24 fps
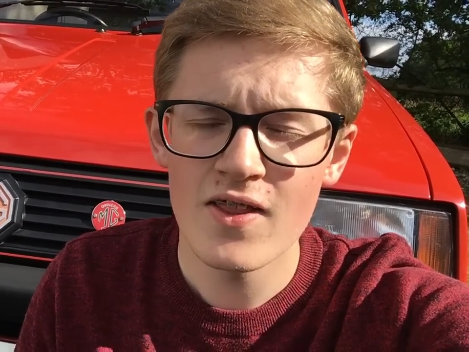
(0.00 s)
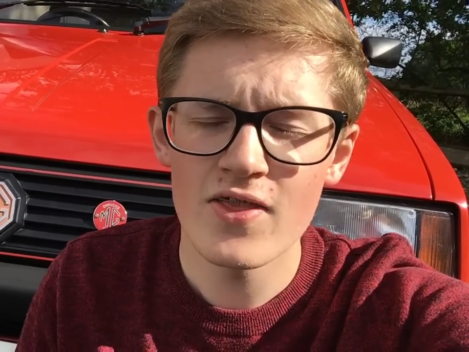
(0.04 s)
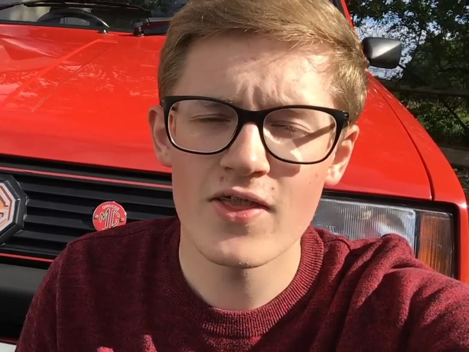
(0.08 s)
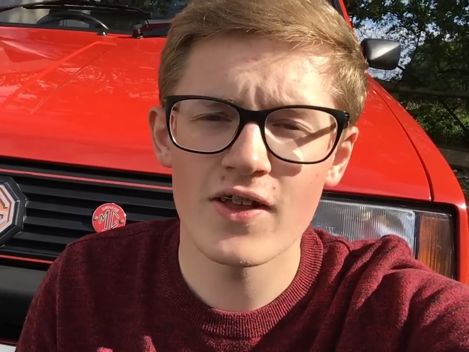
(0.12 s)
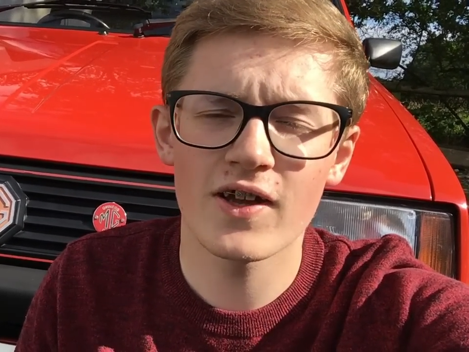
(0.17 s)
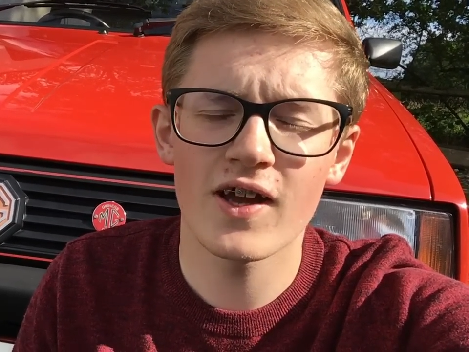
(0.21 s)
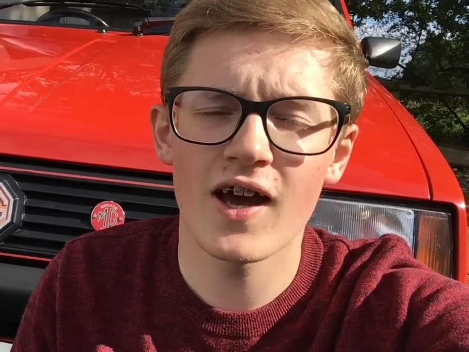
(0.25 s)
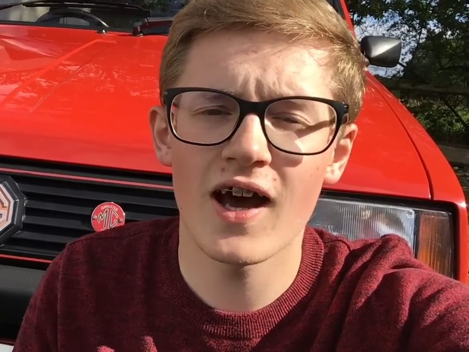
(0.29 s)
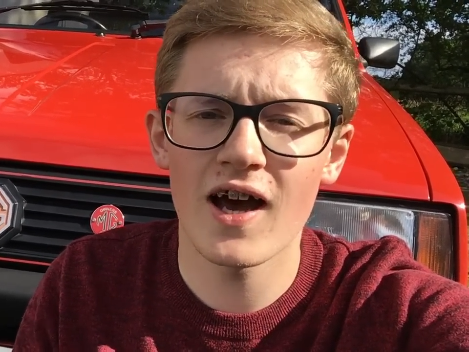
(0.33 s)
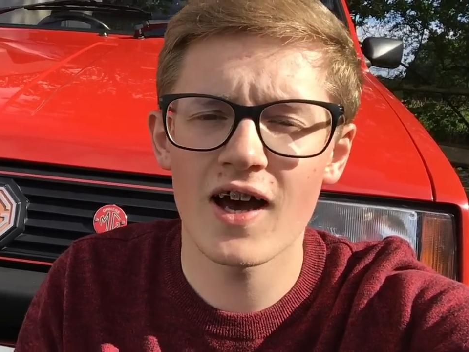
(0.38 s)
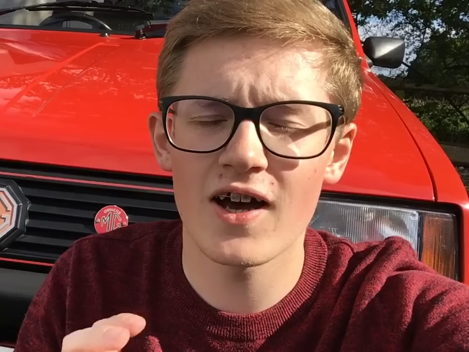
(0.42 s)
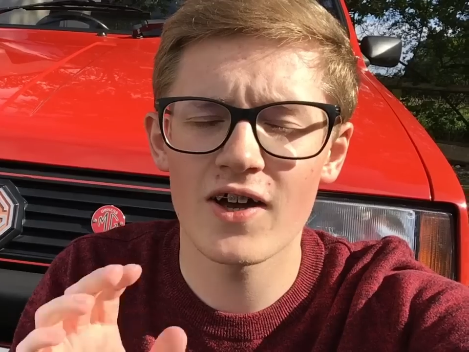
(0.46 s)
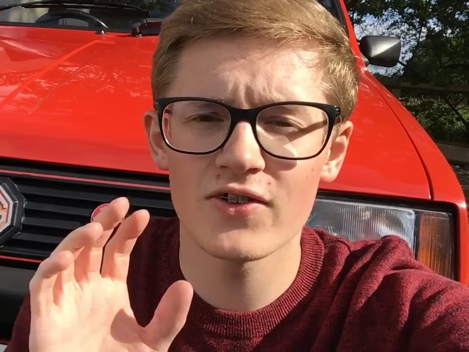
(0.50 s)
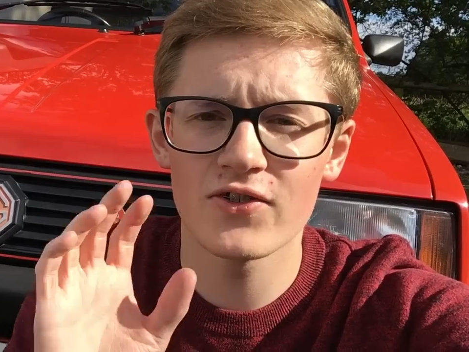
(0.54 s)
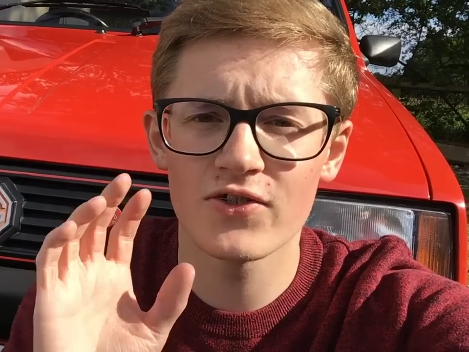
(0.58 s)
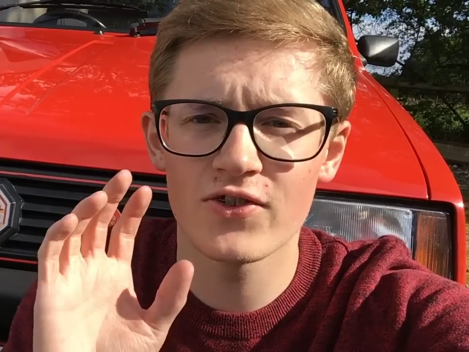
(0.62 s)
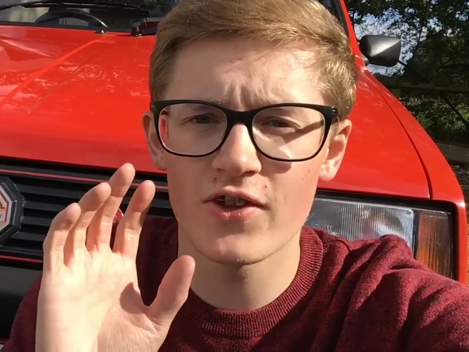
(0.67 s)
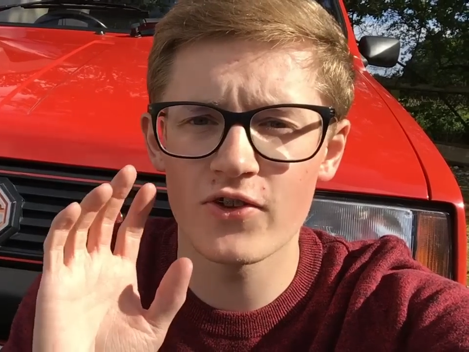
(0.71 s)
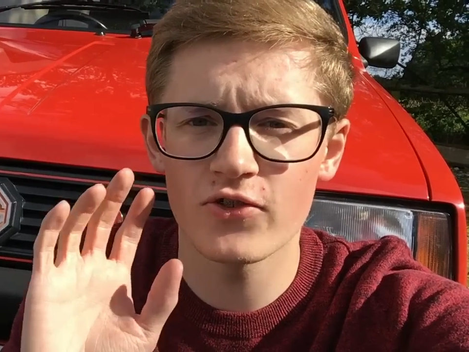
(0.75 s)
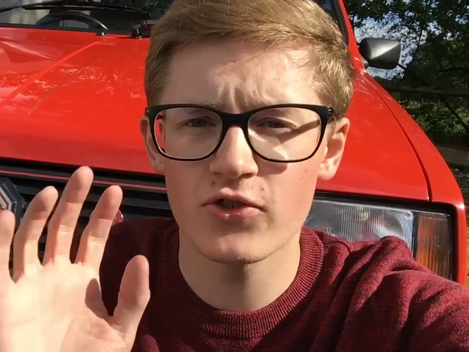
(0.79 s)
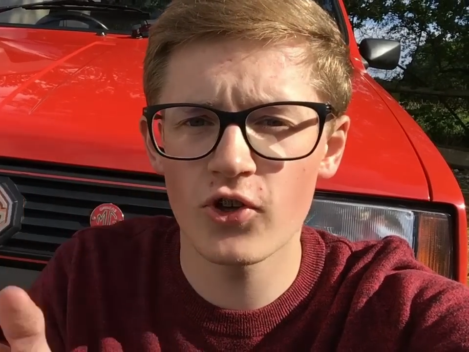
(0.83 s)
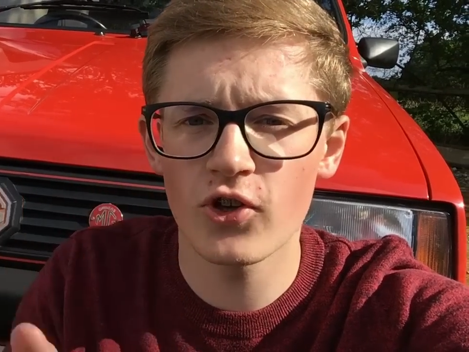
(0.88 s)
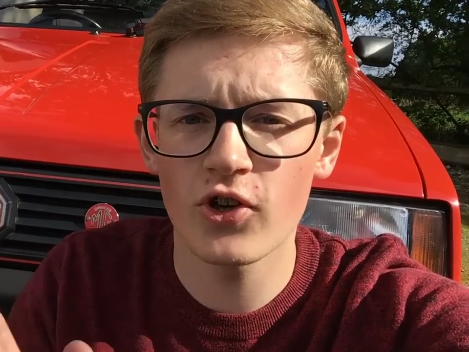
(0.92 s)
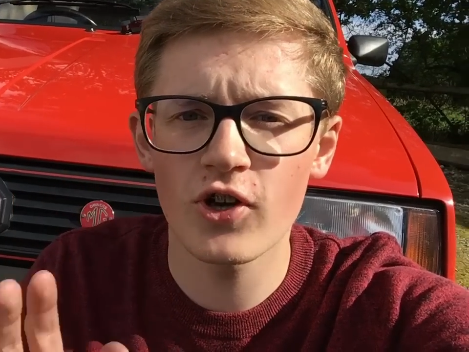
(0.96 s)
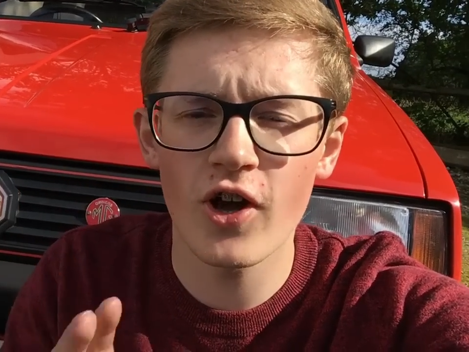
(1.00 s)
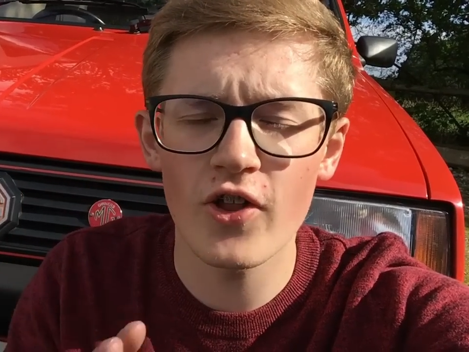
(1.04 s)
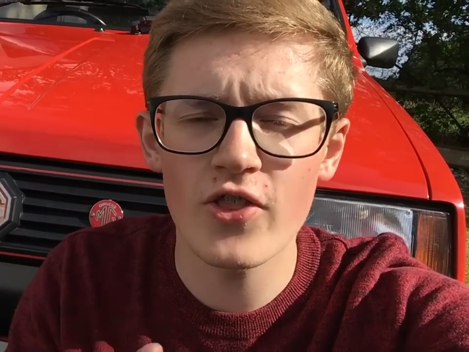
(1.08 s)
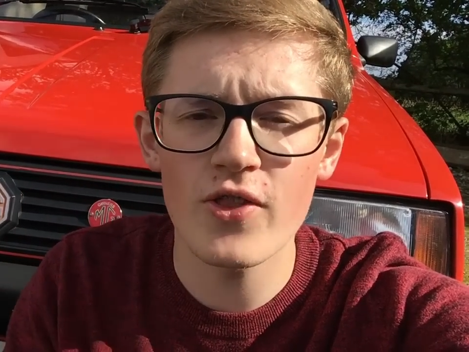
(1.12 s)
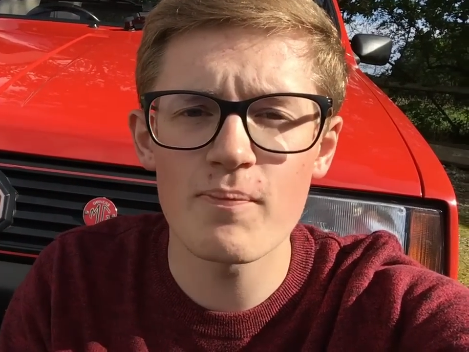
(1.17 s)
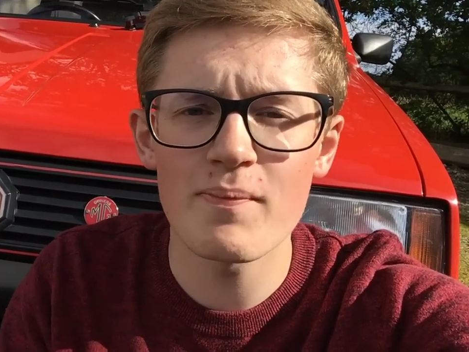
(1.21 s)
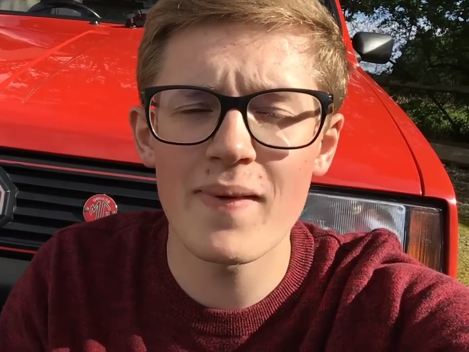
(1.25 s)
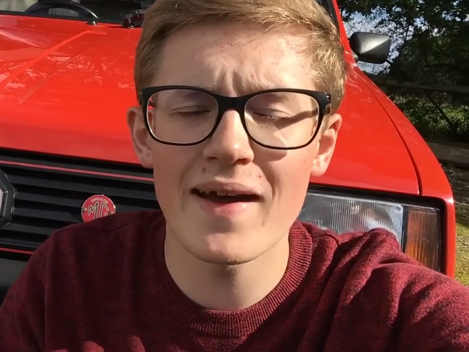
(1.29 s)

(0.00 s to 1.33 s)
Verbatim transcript: the cars that took on the